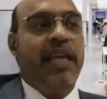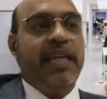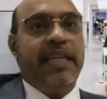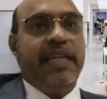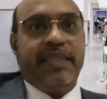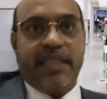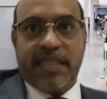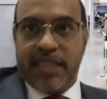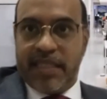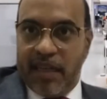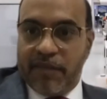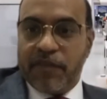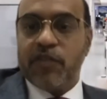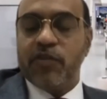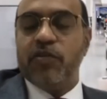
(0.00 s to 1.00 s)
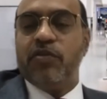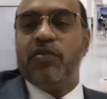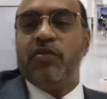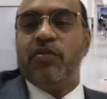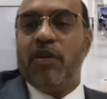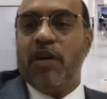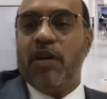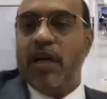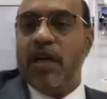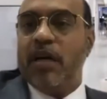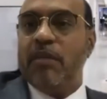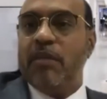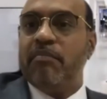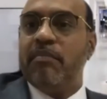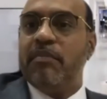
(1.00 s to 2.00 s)
It is tough to
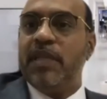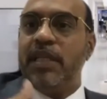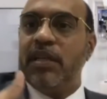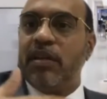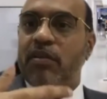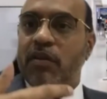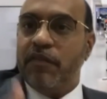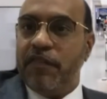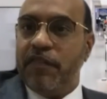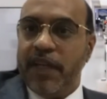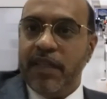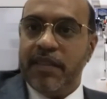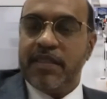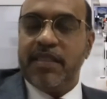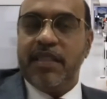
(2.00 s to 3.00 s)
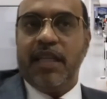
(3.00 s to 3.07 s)
convince